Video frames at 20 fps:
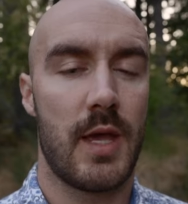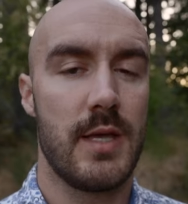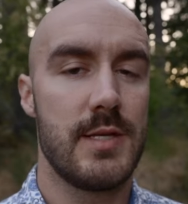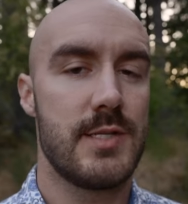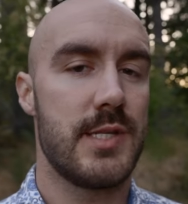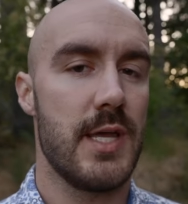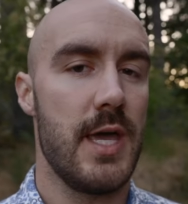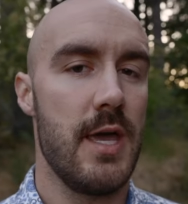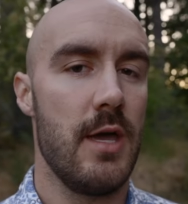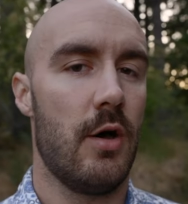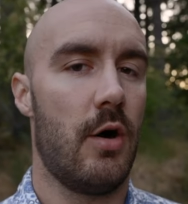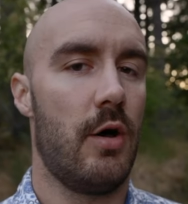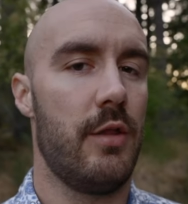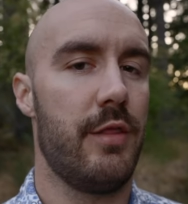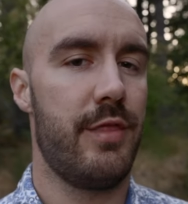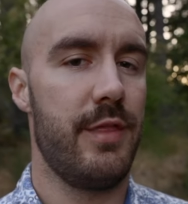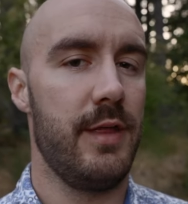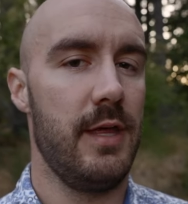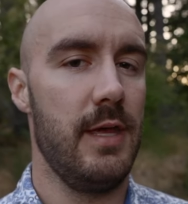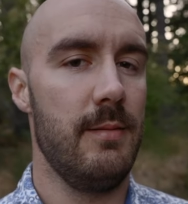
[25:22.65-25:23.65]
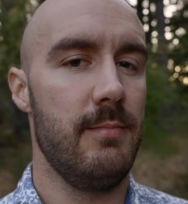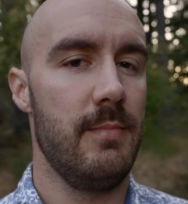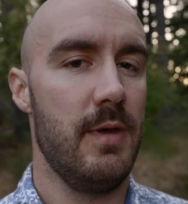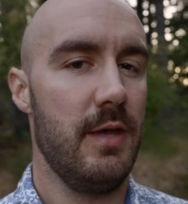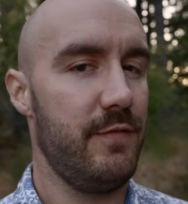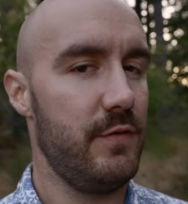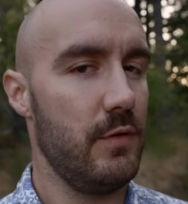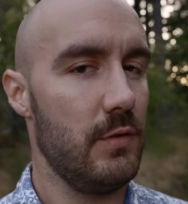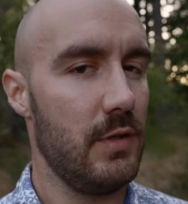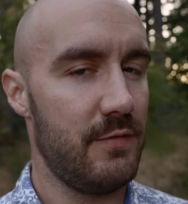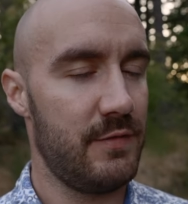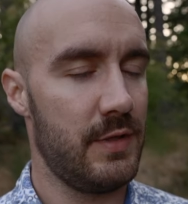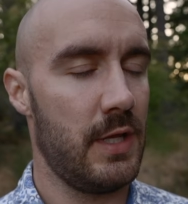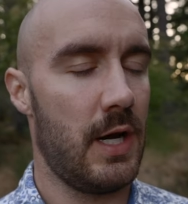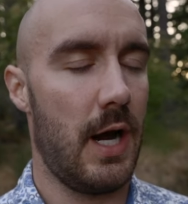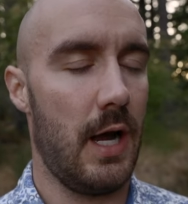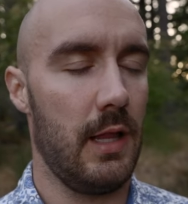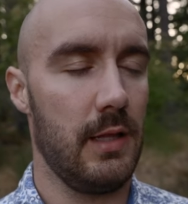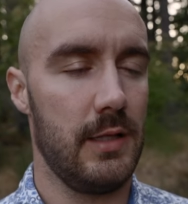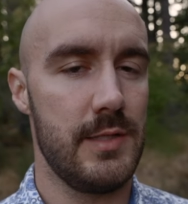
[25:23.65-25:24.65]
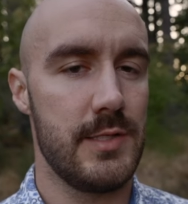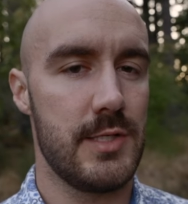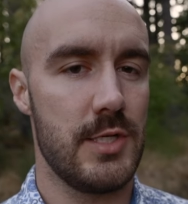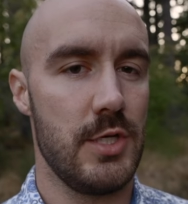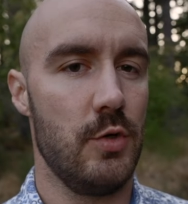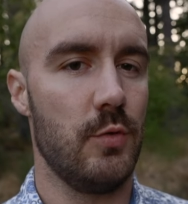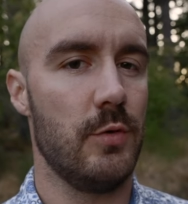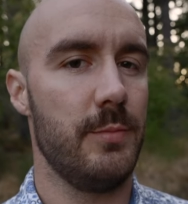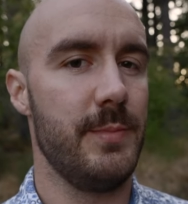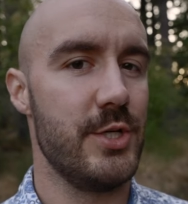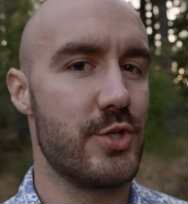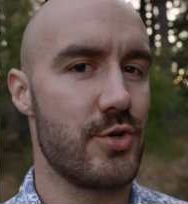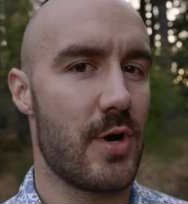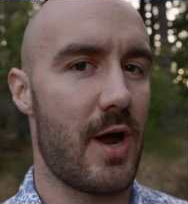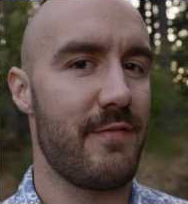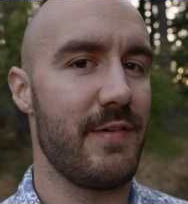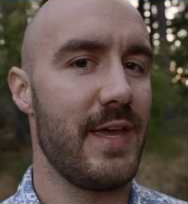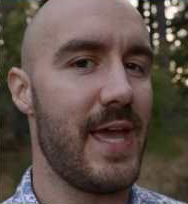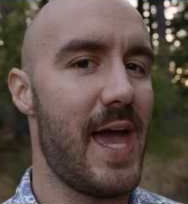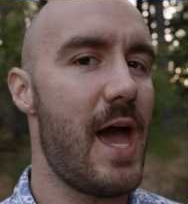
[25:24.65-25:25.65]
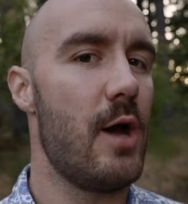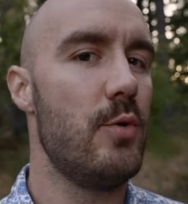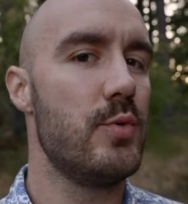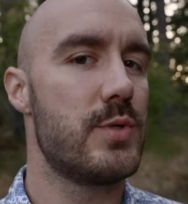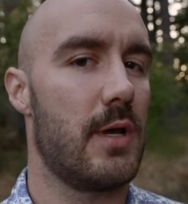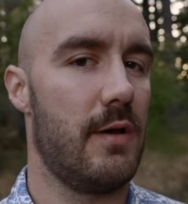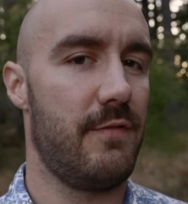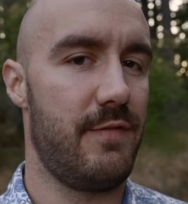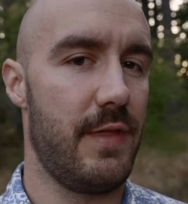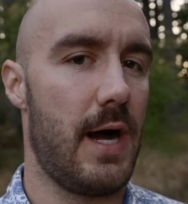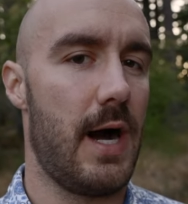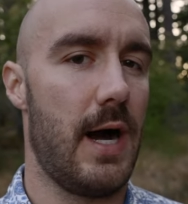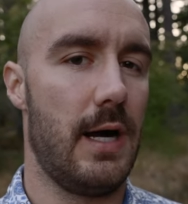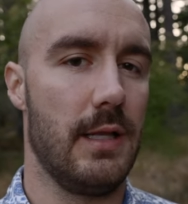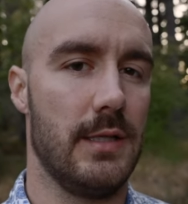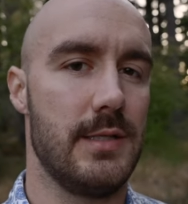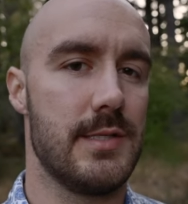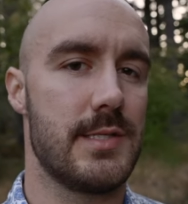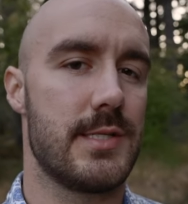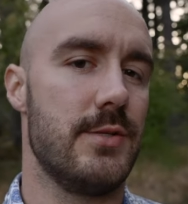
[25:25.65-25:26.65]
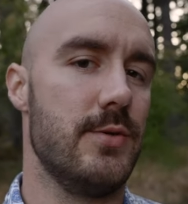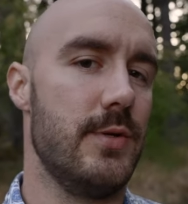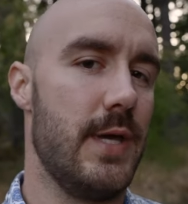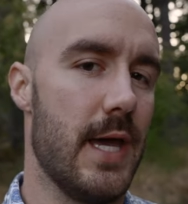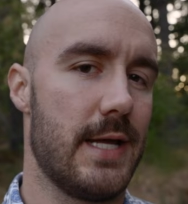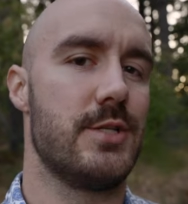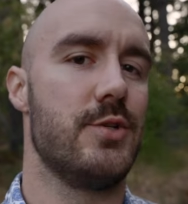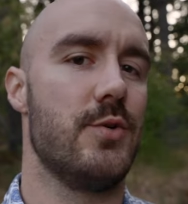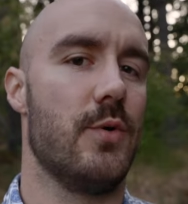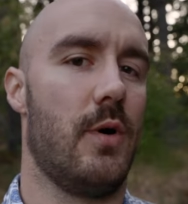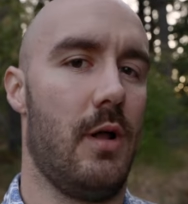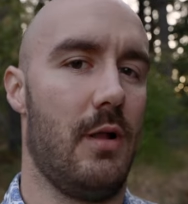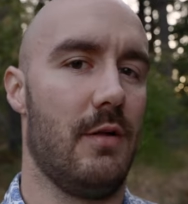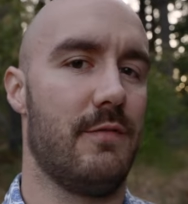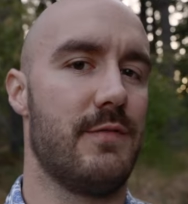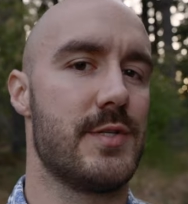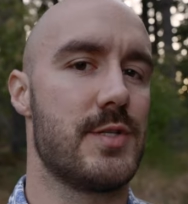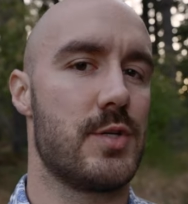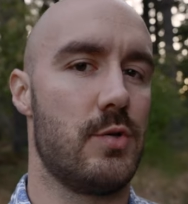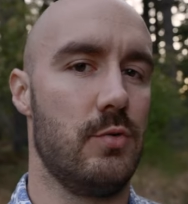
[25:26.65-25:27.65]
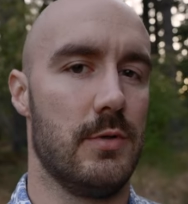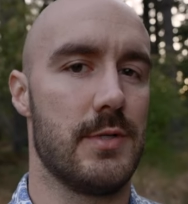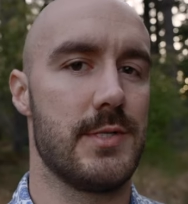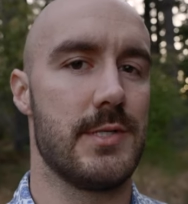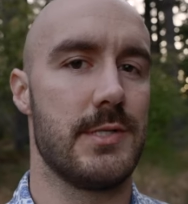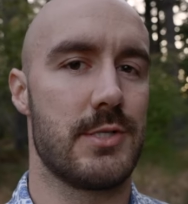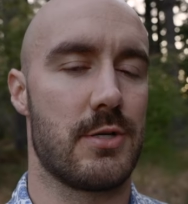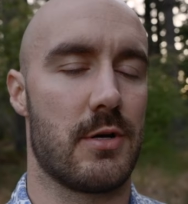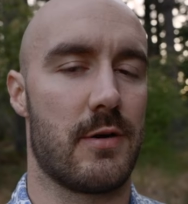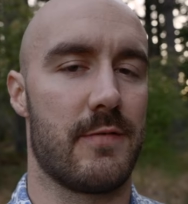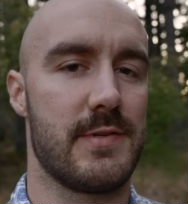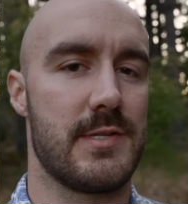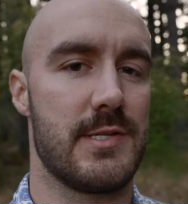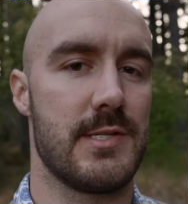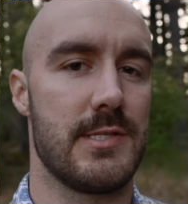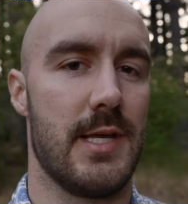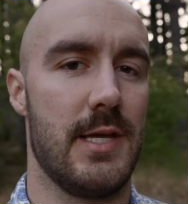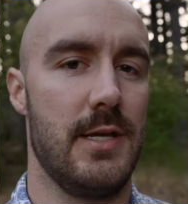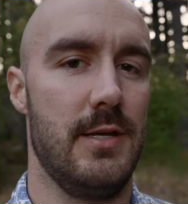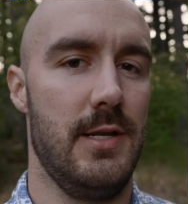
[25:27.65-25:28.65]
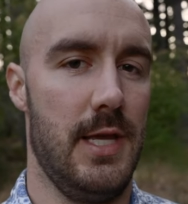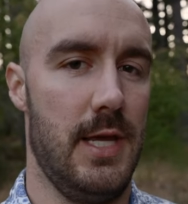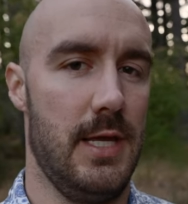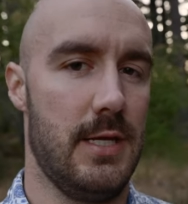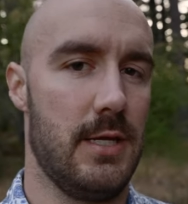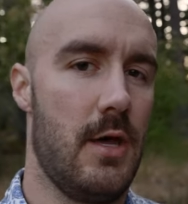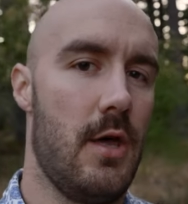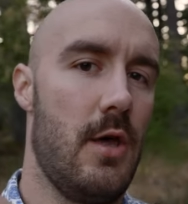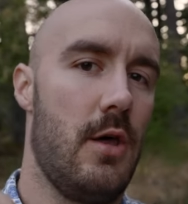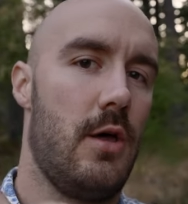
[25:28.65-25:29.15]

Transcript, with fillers: Staying on theme, if you live in the Highlands, you will be driving out of the Highlands to get to all of the schools and services that you need.